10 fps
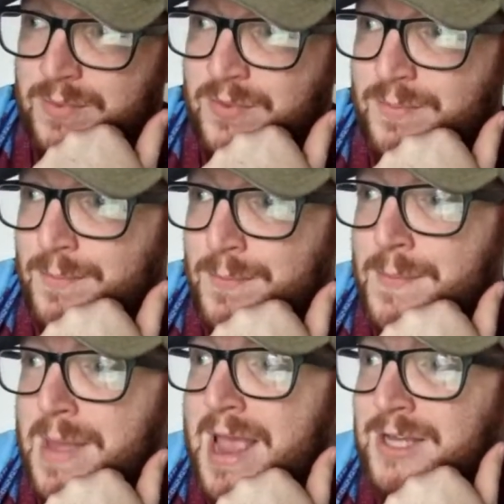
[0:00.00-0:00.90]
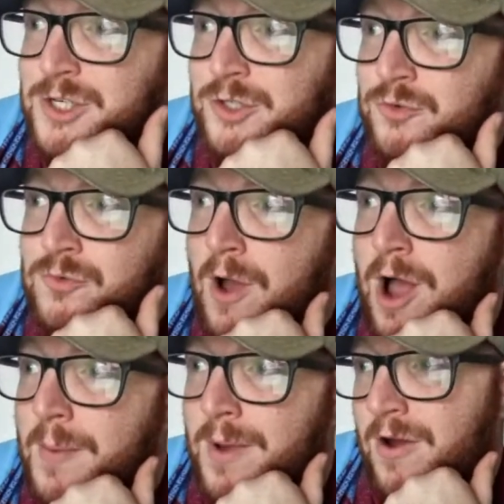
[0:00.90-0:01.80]
major
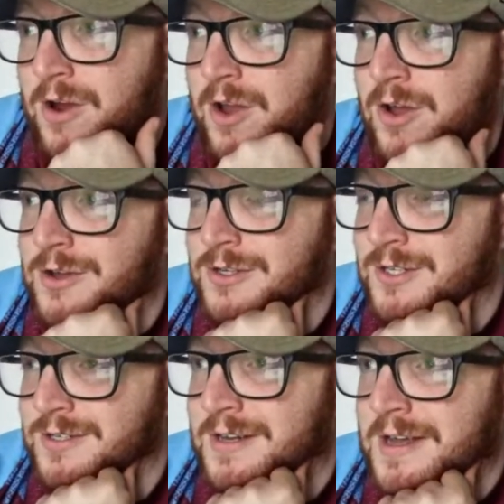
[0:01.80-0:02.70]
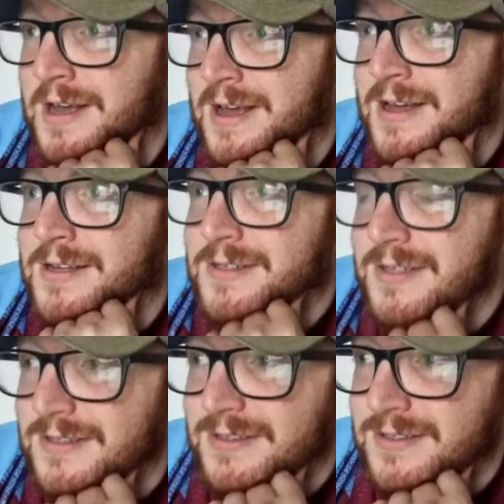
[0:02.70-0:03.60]
drama occurs and
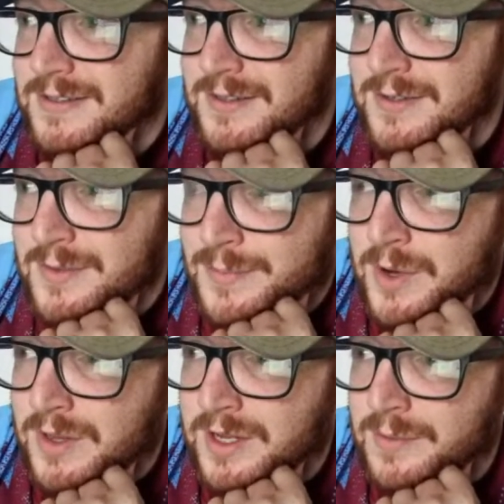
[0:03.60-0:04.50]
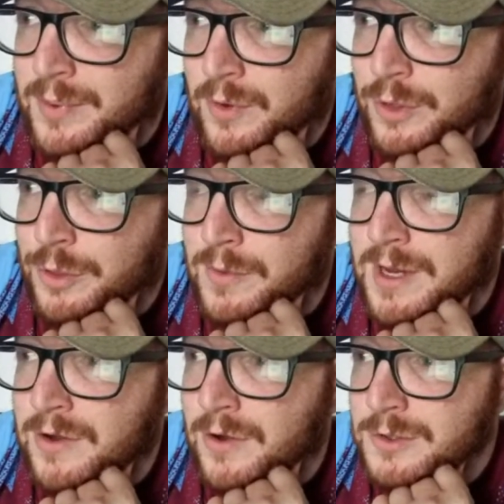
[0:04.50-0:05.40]
Burnley can pull 3
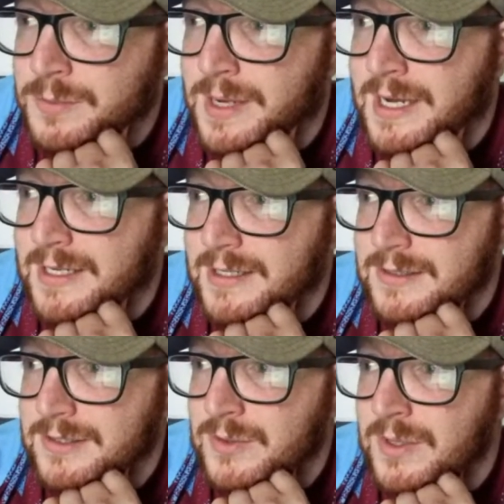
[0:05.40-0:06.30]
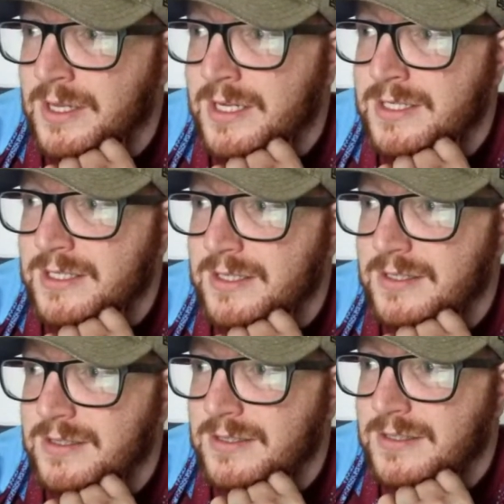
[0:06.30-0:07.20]
goals back to at least
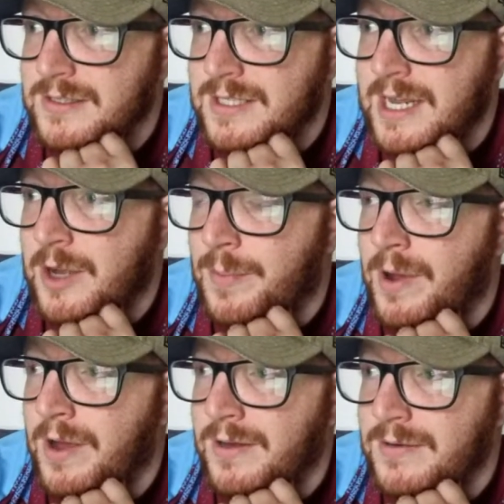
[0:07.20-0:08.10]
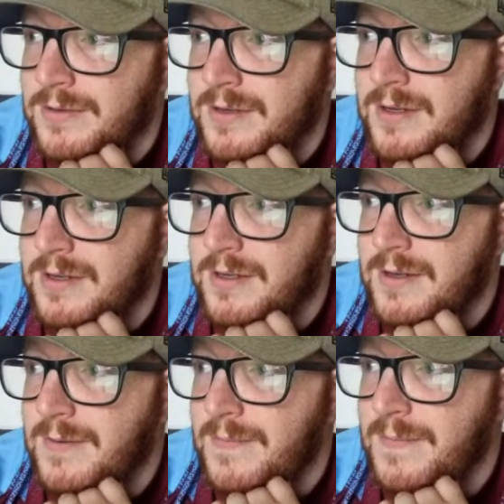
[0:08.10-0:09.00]
take a point.
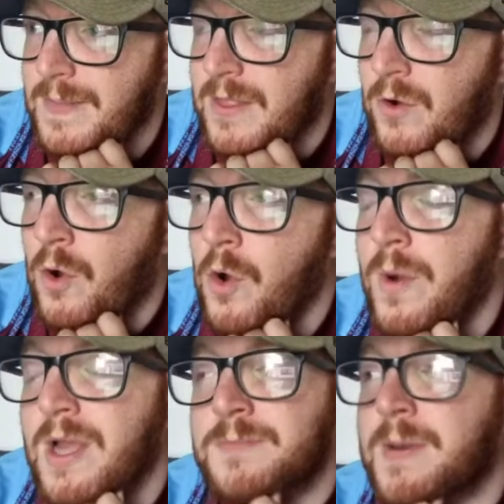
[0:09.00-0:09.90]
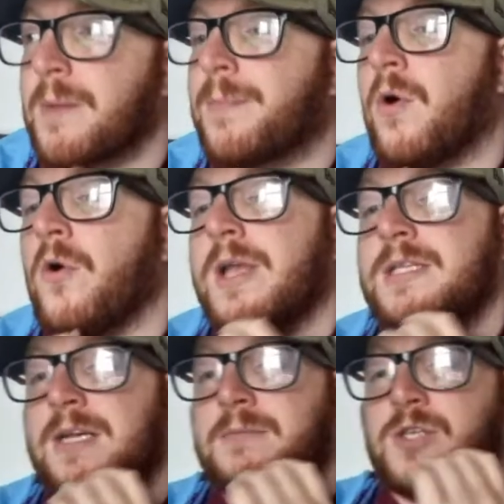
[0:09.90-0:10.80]
Always been a bogey
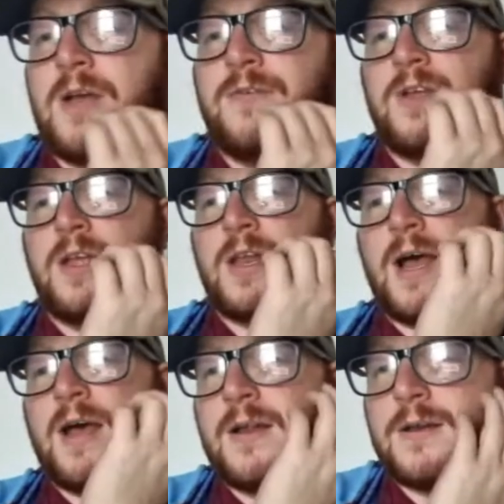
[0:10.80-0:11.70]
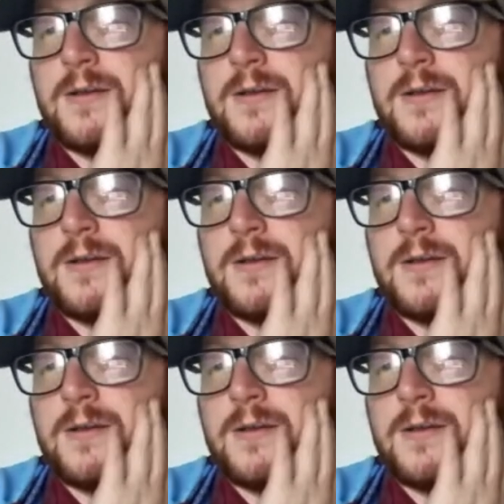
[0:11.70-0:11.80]
team, Sheffield United.